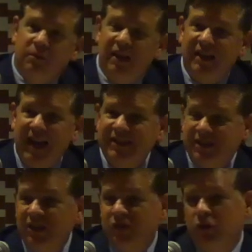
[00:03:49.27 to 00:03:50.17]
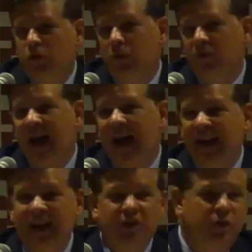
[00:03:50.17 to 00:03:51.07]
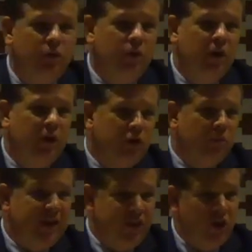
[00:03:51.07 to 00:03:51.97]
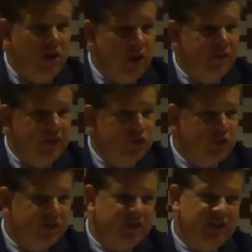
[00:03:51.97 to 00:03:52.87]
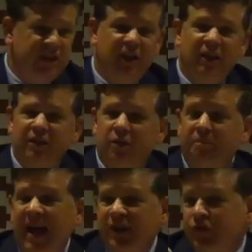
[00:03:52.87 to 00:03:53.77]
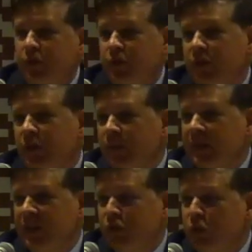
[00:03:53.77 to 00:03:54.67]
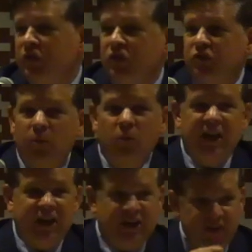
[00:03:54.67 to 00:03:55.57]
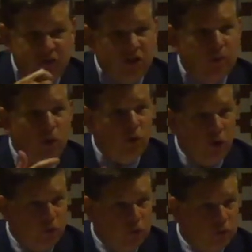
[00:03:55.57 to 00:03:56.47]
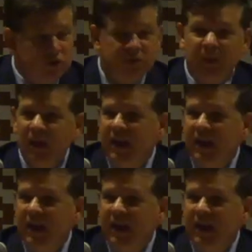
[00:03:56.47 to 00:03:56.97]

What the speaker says: contestants who are vying to be their love interest, and the bachelor, when he chooses someone, he gives them a rose.